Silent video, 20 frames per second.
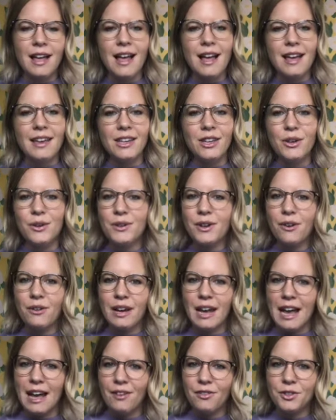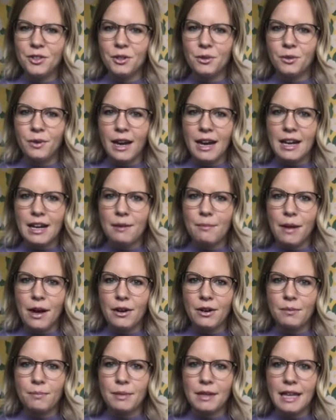you don't have to write
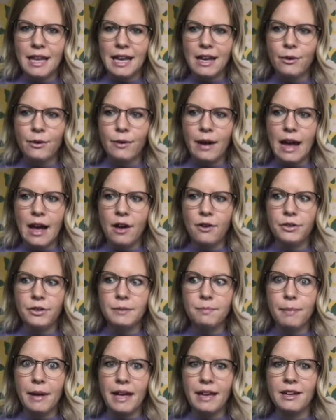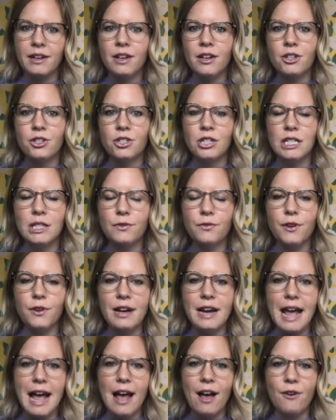about a playground, but just for
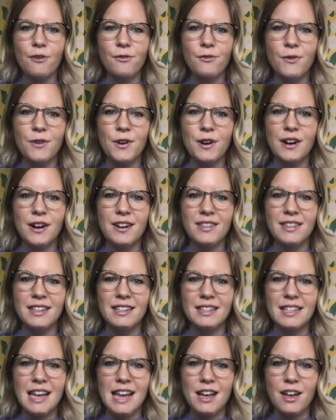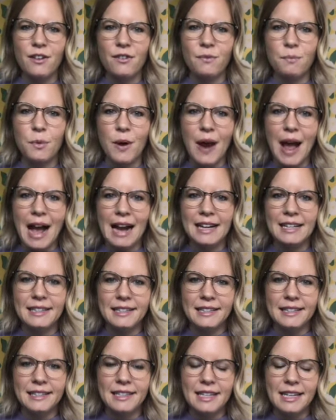now, for the sake of
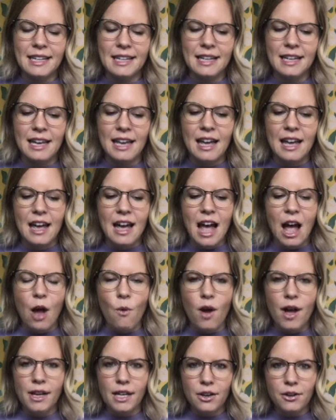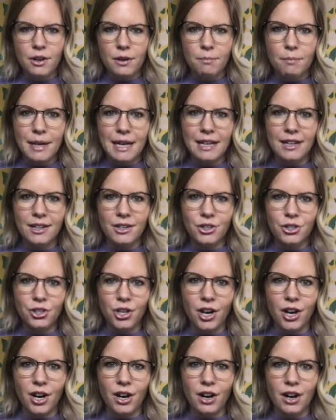practicing, I want you to
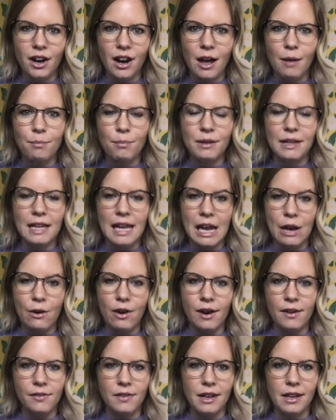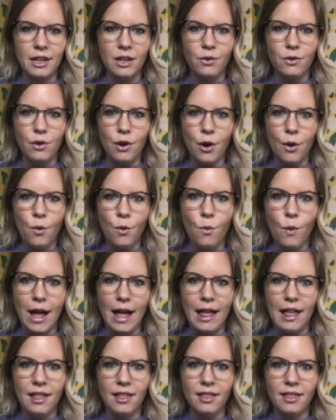picture a playground that you know
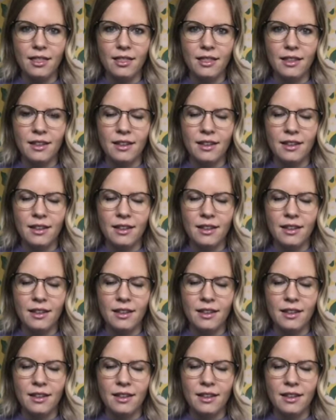well,